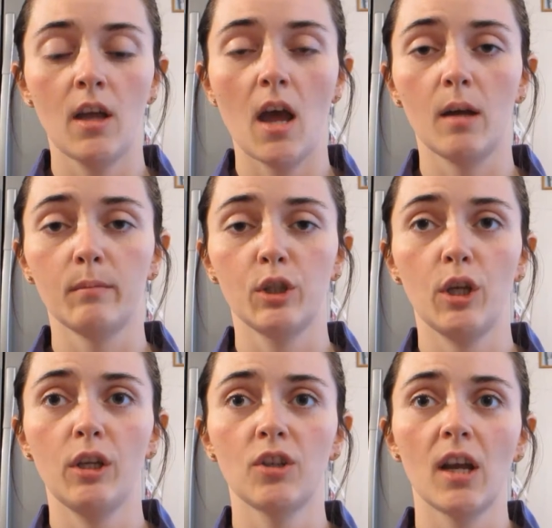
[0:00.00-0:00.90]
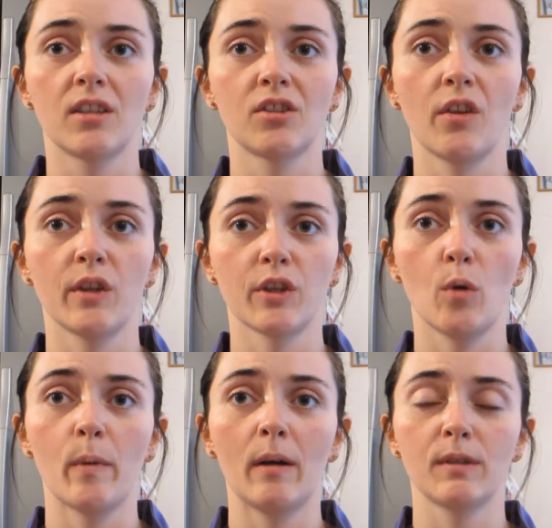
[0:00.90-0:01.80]
to your chest, so there's
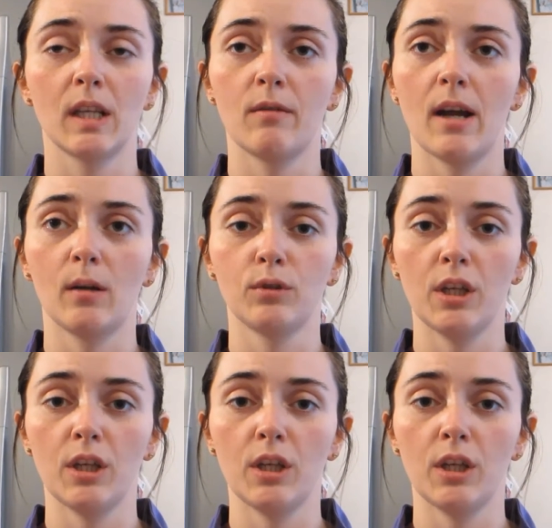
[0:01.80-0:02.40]
no bouncing around.